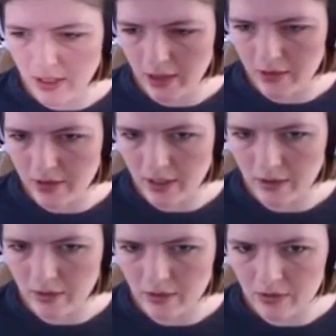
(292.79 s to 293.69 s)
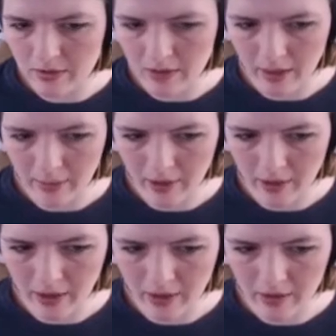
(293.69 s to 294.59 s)
the house then. Go do something about
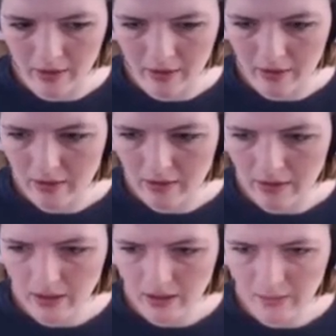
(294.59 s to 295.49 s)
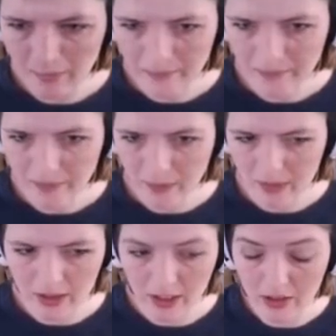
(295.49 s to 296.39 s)
it. You know? I mean
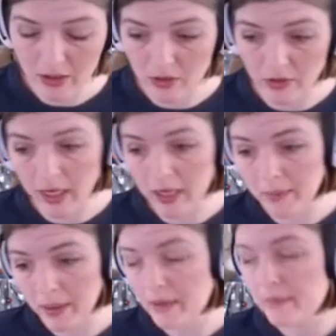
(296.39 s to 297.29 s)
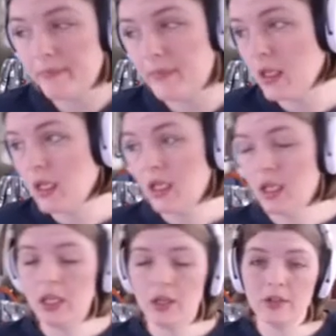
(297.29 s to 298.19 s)
I think she looks great, but
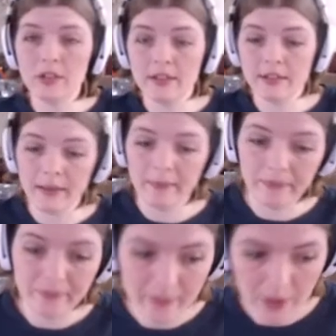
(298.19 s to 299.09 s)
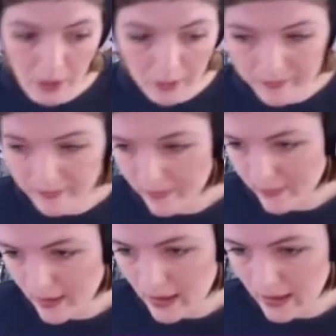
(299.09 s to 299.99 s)
you know, she's a sim. So
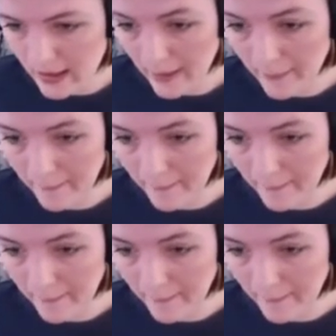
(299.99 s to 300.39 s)
yeah.